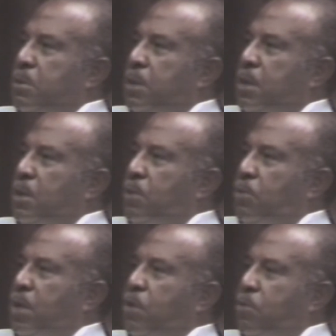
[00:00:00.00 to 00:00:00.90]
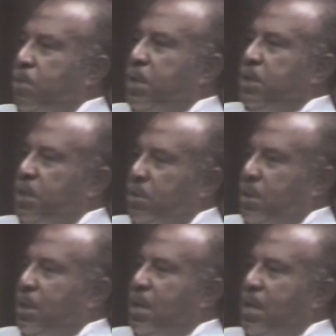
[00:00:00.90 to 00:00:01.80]
the Waco
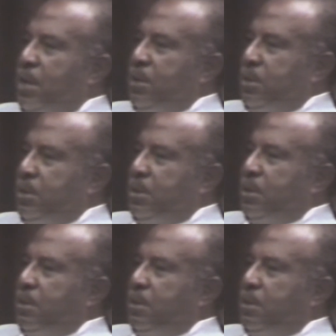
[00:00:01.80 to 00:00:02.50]
Ministerial Alliance